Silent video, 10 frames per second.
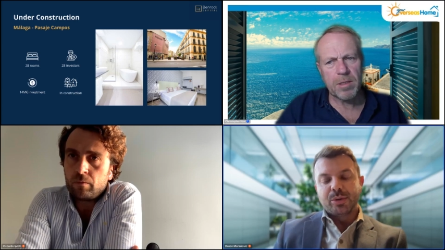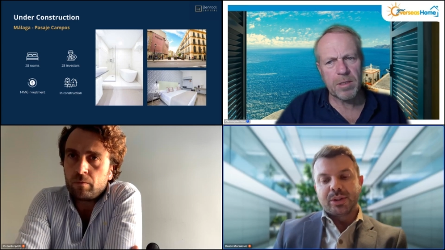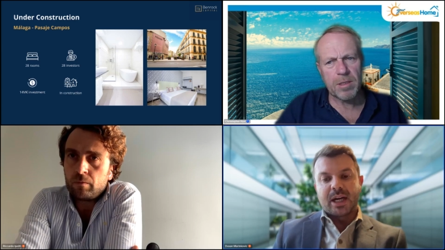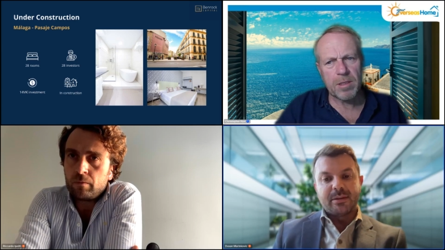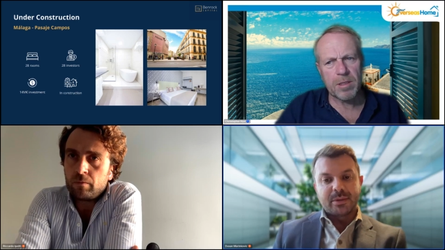
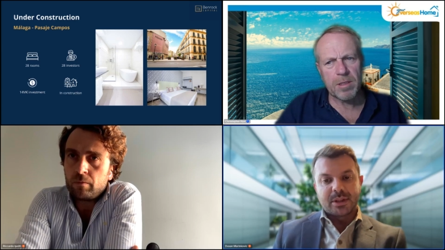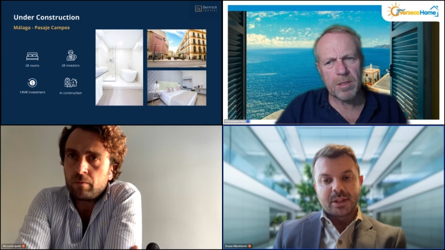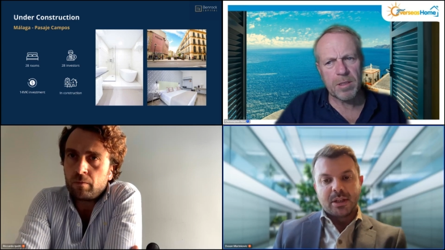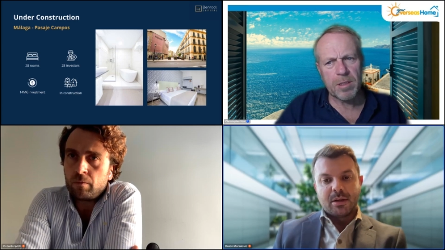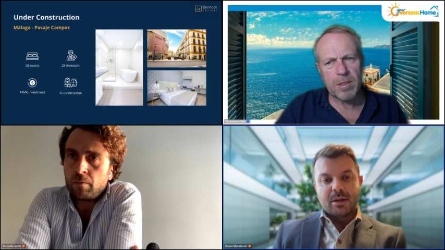Speaker 1: two
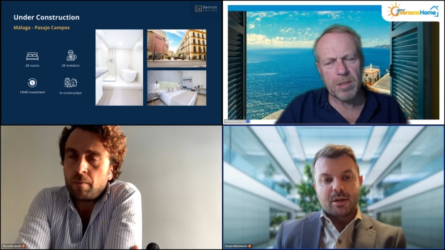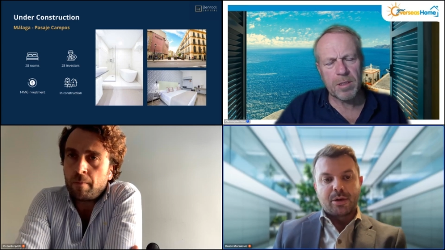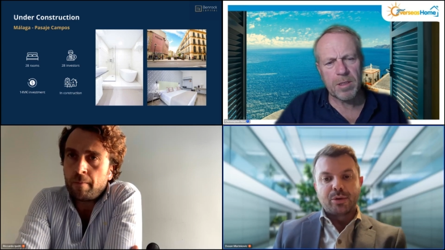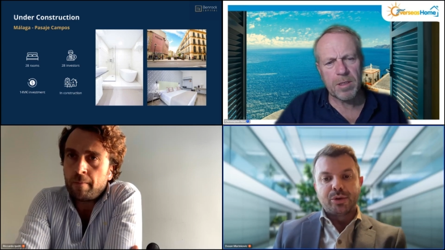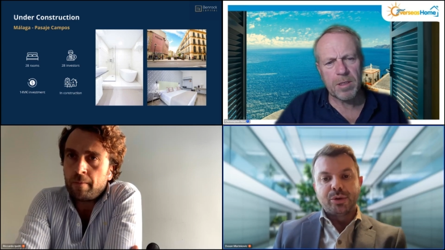times
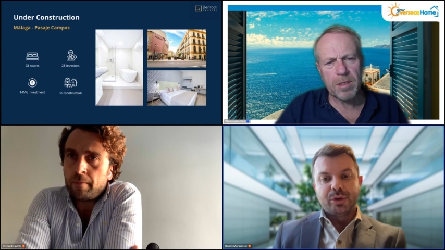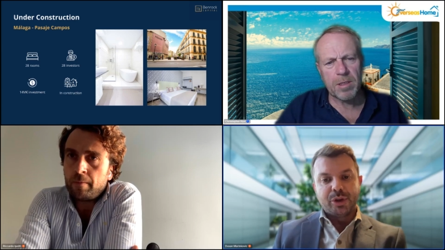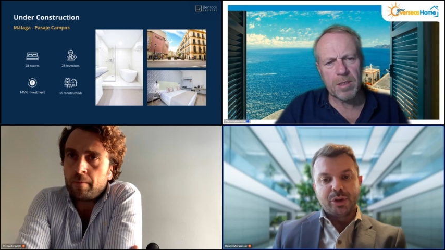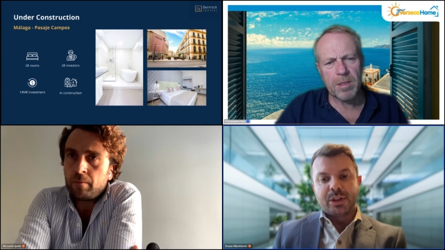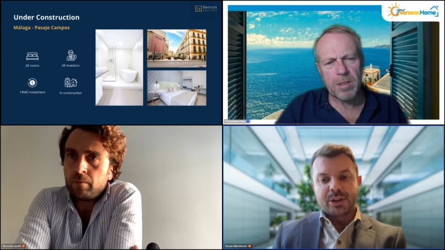uh, through the
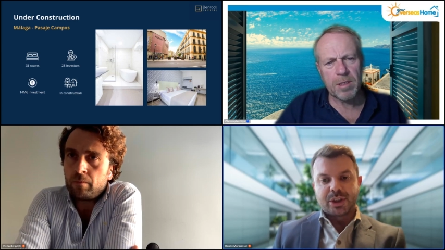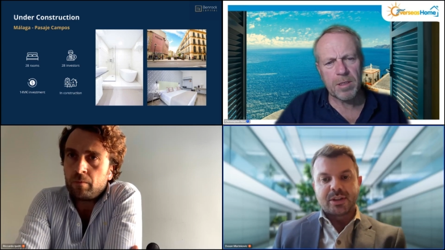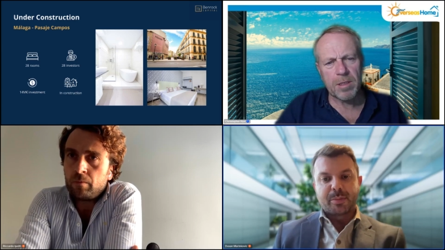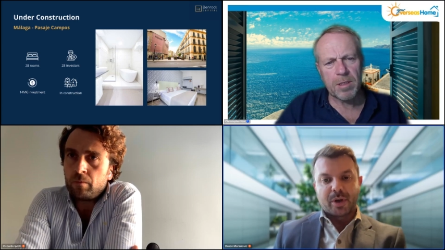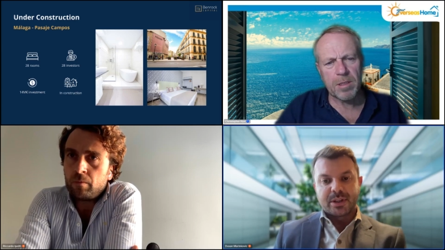due
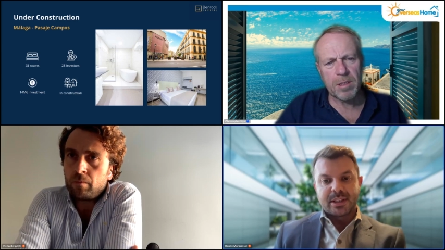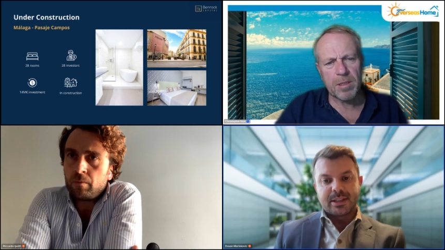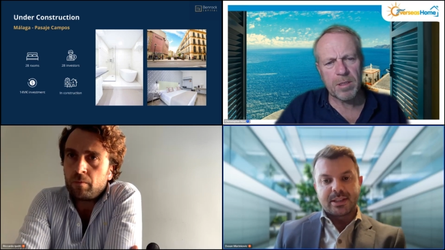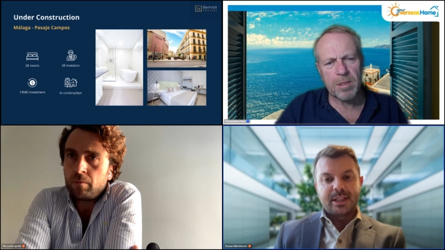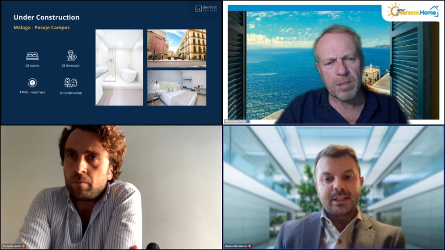diligence
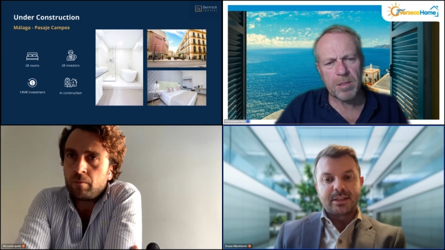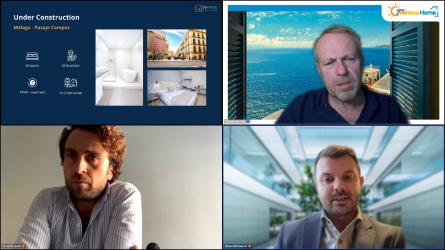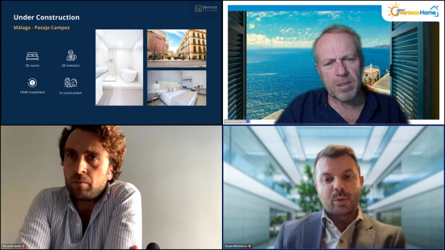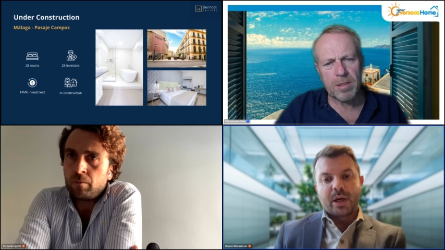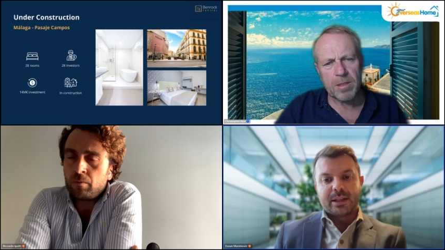process that
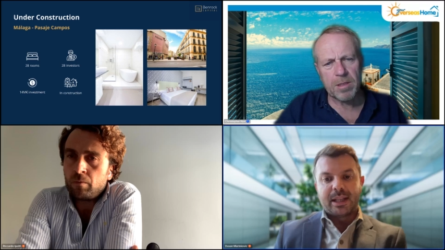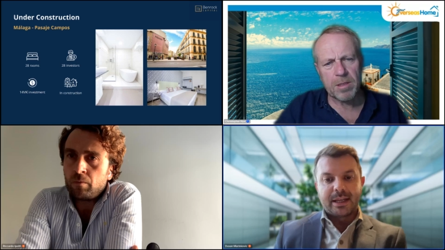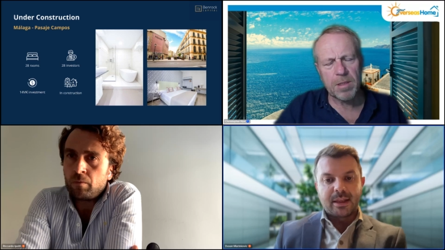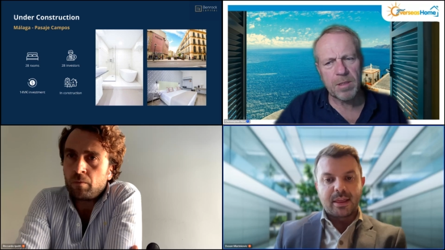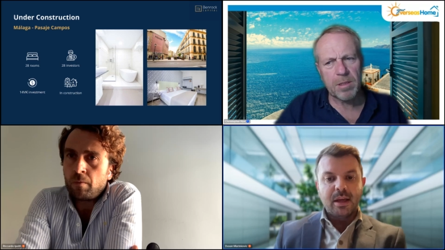is quite
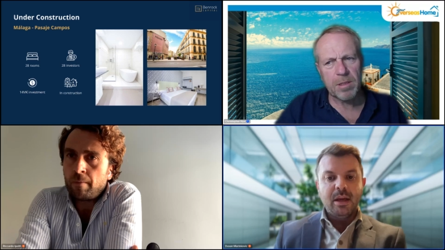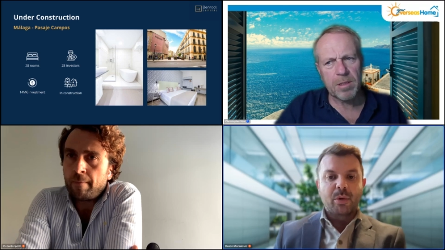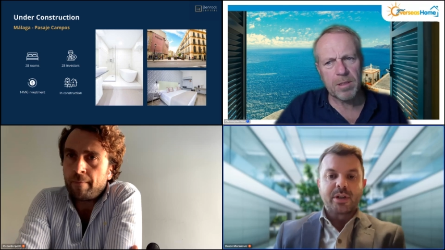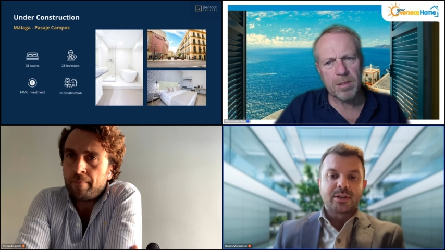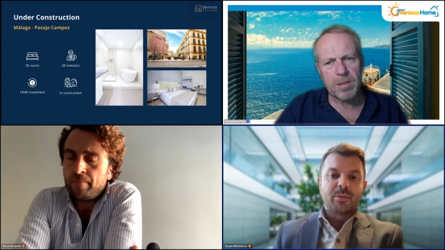lengthy,
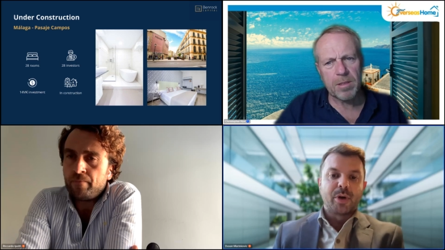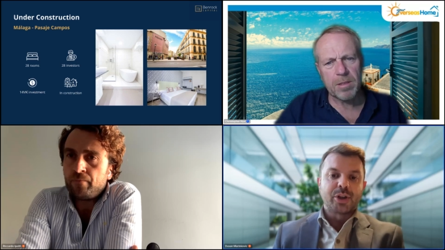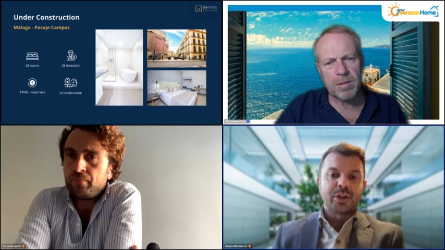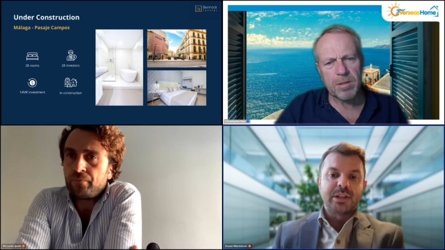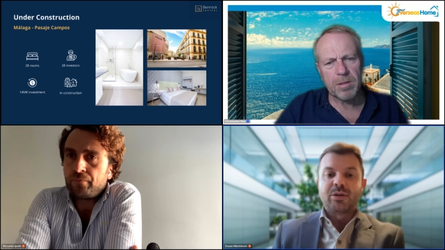whereas
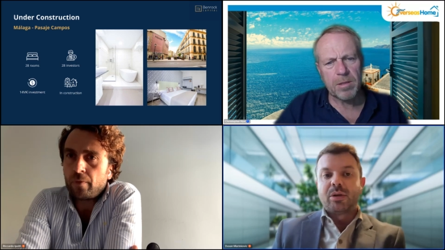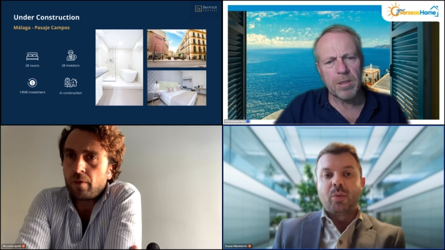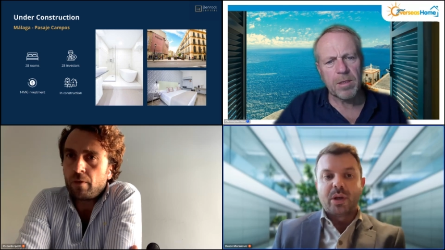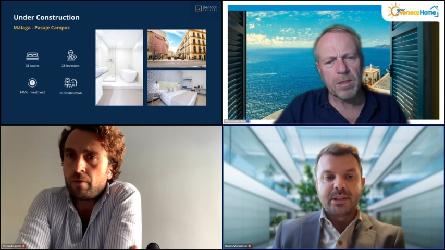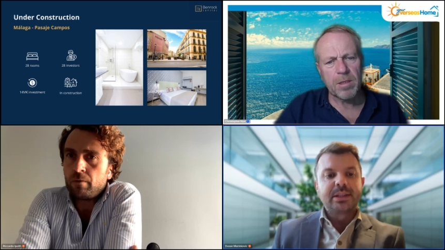commercial is
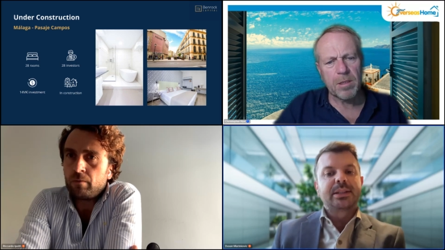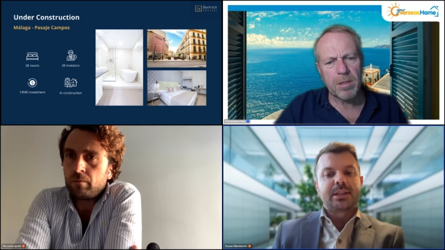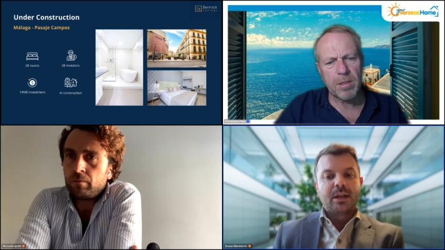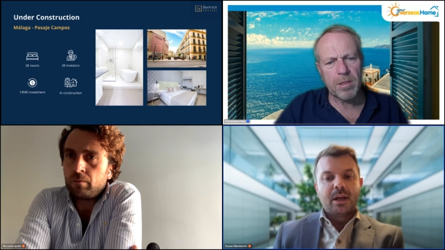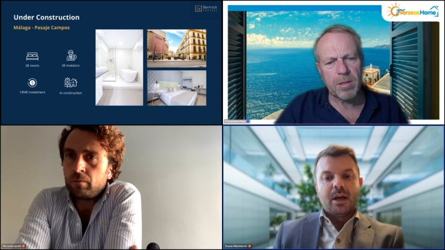only
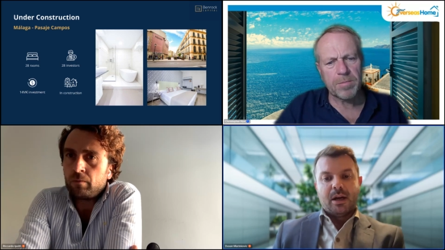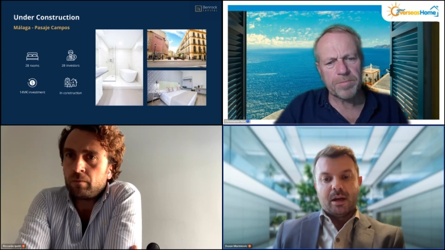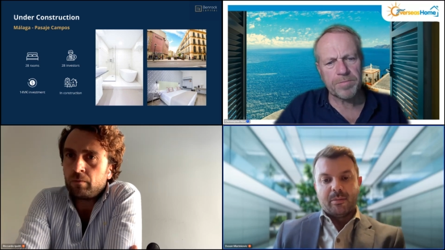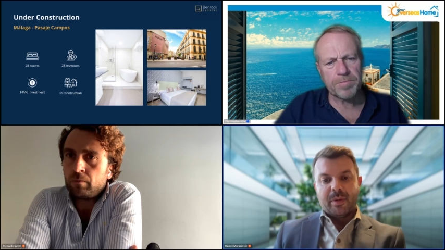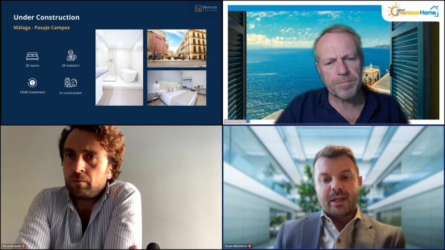once.
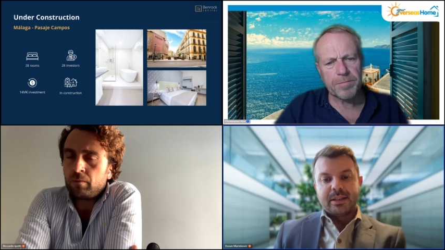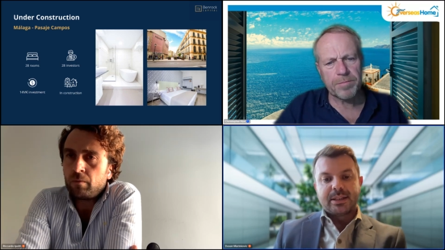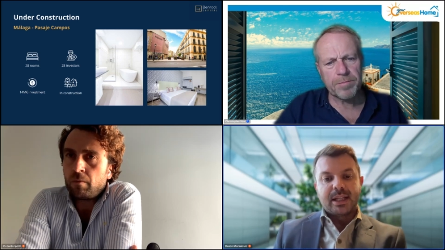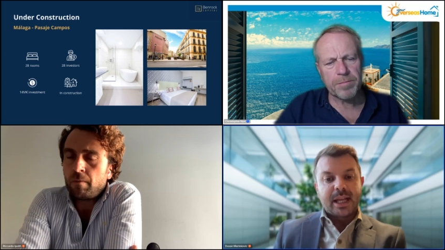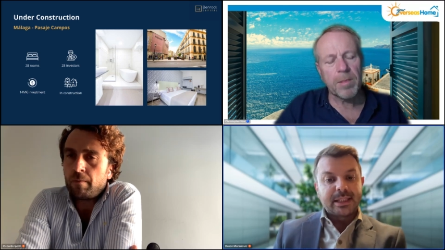Um,
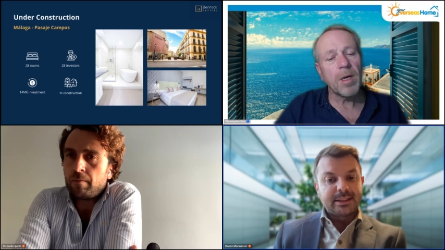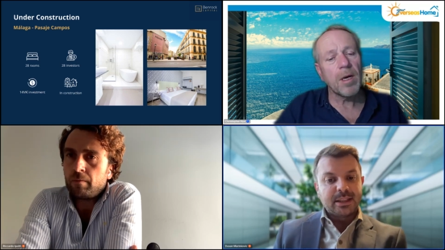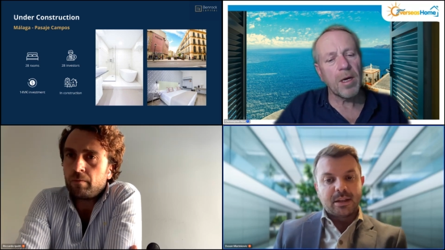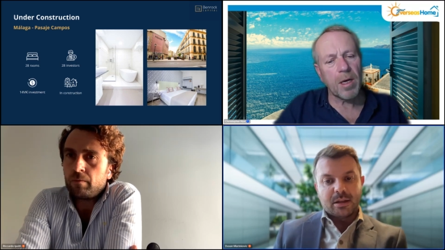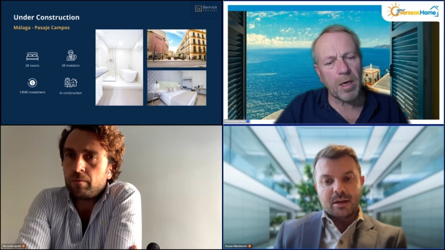and
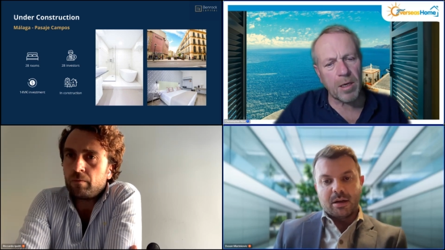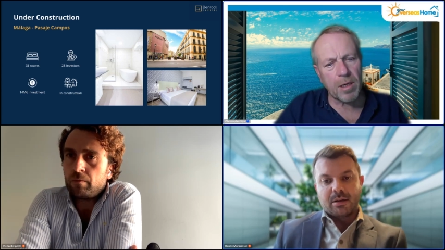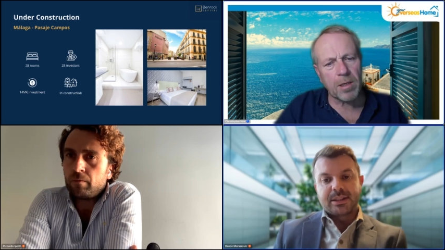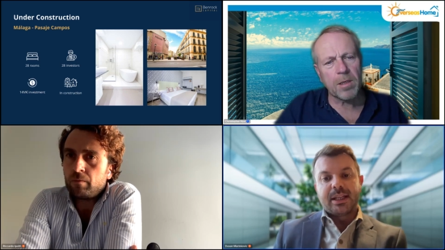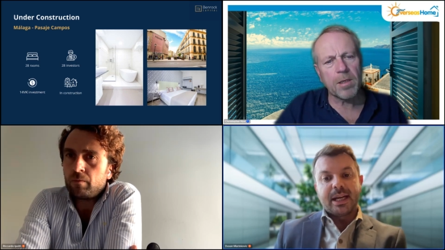selecting mm-hmm.
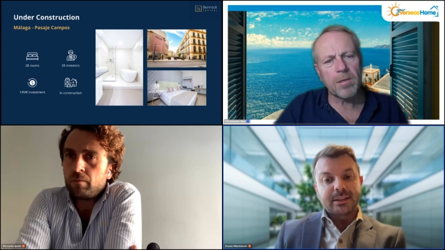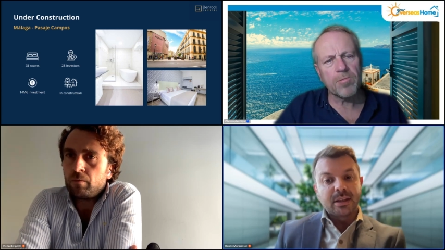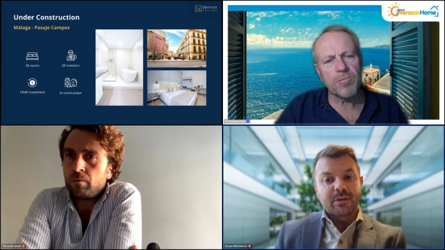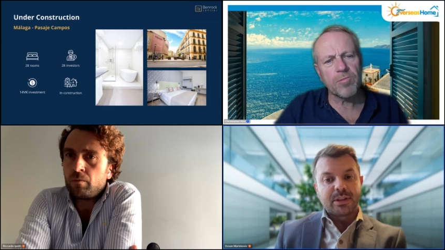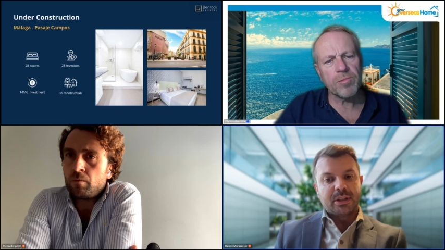uh,
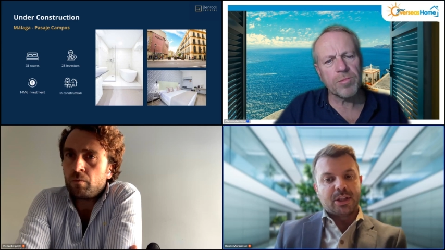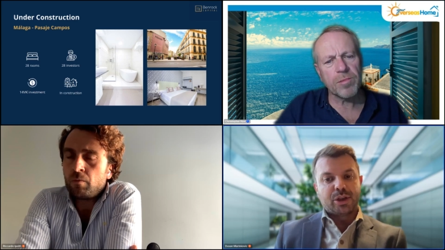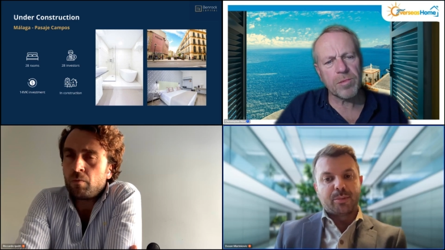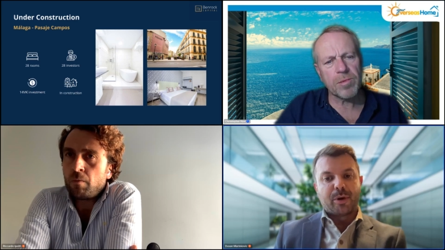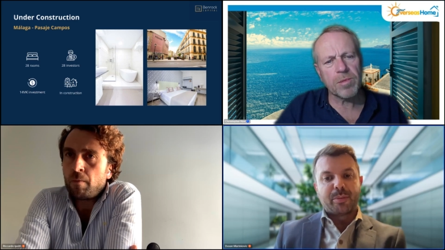selecting
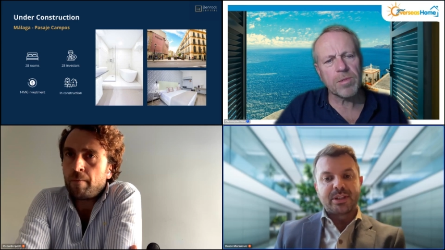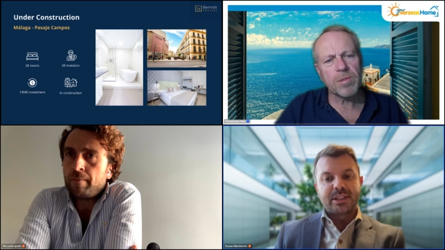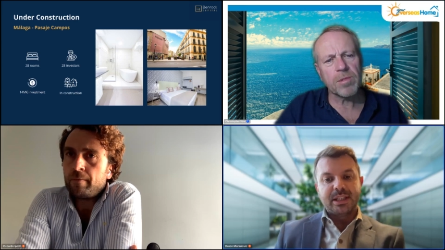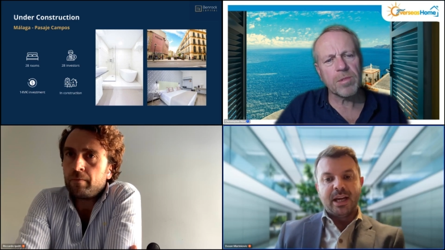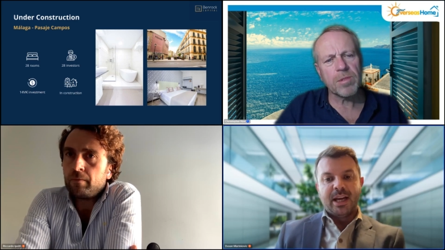residential
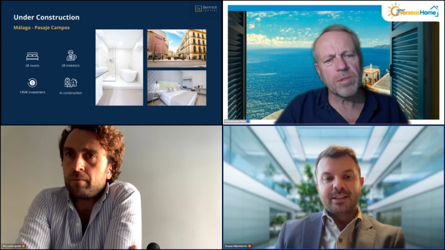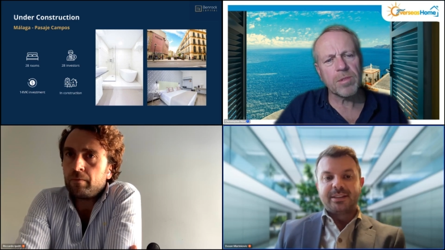property